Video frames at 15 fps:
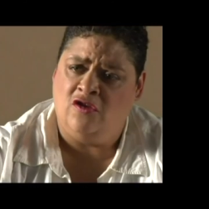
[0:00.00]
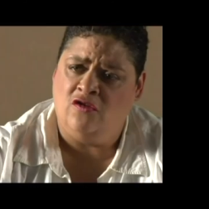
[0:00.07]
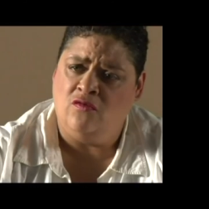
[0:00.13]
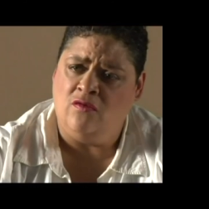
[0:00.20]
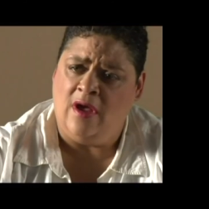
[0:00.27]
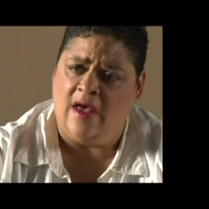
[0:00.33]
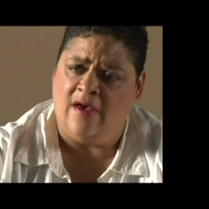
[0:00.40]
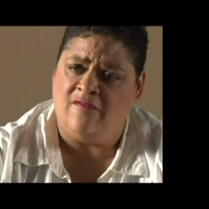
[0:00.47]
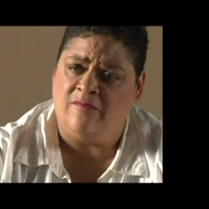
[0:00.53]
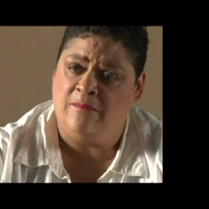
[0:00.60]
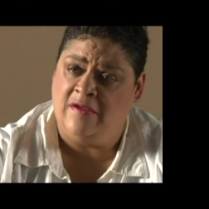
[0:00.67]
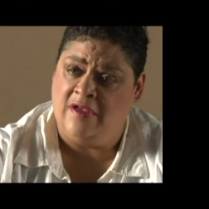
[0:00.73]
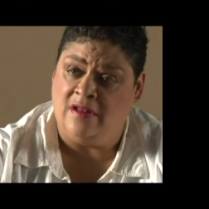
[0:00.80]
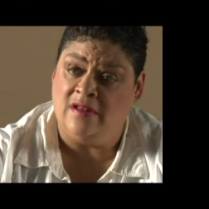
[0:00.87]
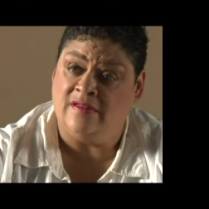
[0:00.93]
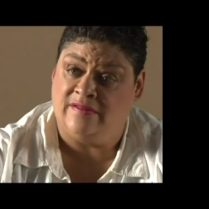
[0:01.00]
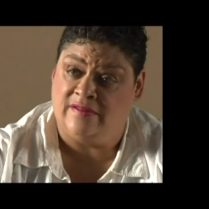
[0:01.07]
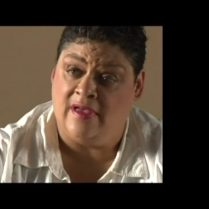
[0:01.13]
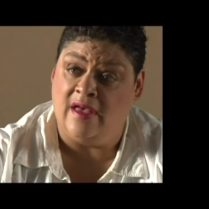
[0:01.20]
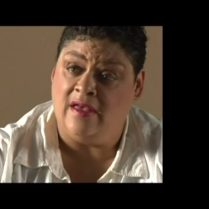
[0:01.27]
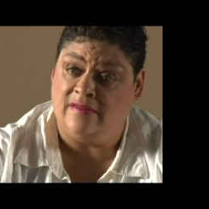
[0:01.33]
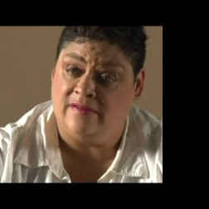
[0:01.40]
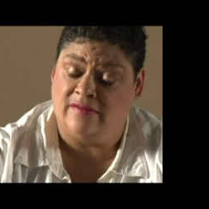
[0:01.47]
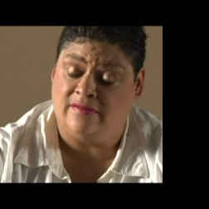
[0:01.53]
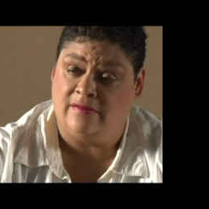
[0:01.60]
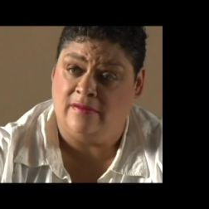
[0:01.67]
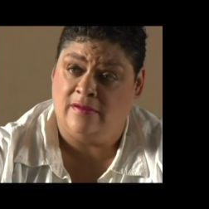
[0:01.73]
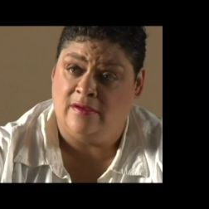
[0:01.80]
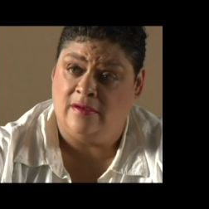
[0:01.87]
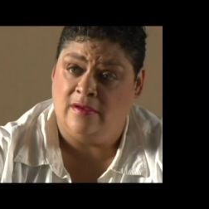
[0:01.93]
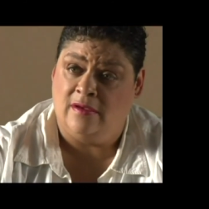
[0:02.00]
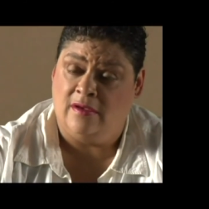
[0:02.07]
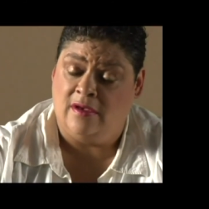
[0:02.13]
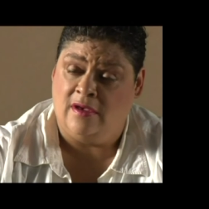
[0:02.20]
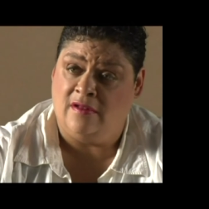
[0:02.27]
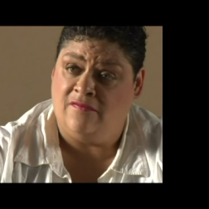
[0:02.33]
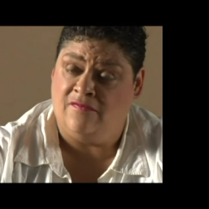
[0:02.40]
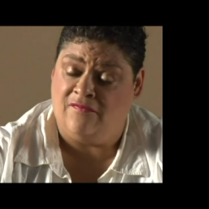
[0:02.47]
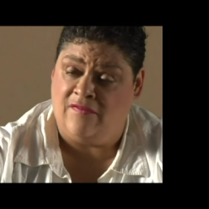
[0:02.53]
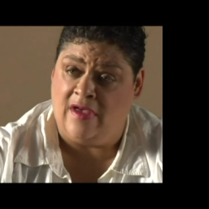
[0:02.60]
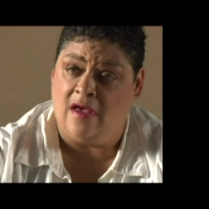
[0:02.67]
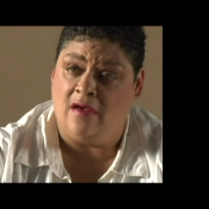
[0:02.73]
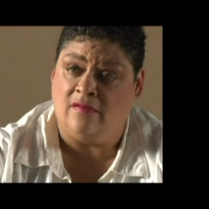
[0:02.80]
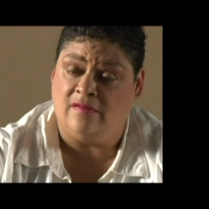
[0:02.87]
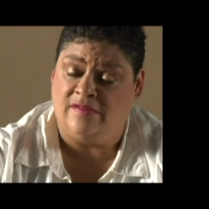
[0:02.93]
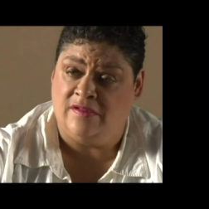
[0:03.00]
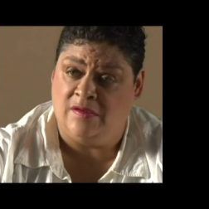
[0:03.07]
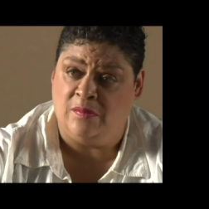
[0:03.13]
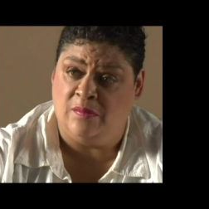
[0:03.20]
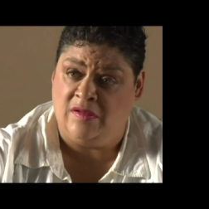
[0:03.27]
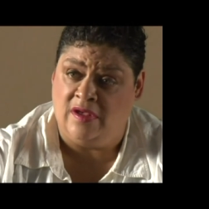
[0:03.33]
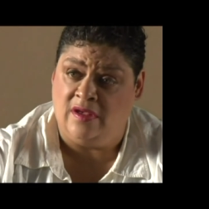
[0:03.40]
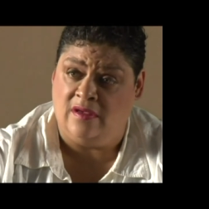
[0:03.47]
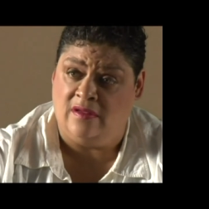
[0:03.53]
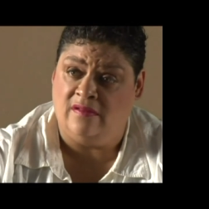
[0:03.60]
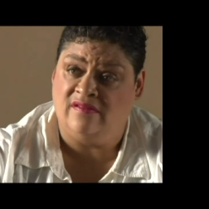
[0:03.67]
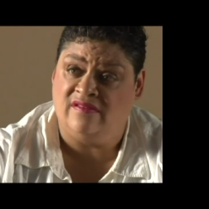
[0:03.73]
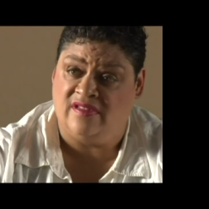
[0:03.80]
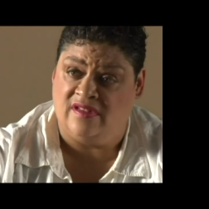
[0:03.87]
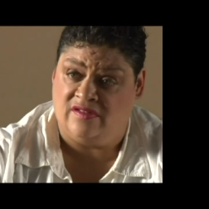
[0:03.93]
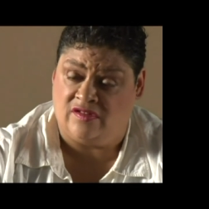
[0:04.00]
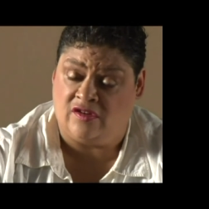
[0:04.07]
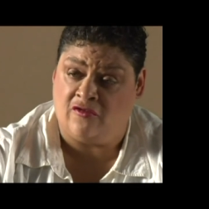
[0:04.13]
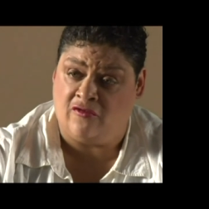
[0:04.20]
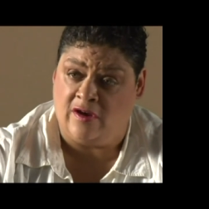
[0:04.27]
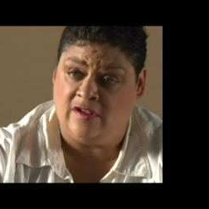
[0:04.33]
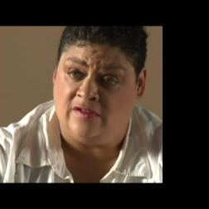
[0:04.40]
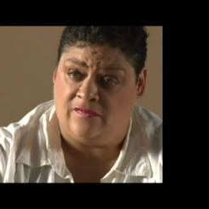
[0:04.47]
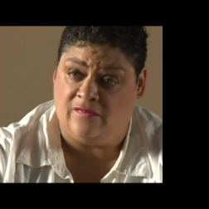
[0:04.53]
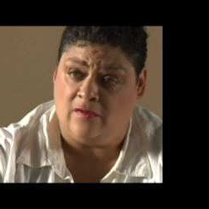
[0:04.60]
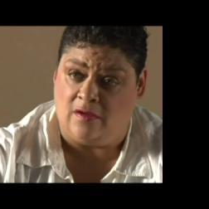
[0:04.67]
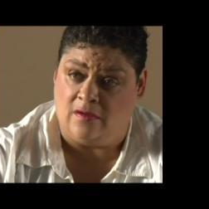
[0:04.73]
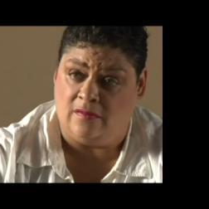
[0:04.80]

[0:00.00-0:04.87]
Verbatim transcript: You have been assessed and found to be disgraceful.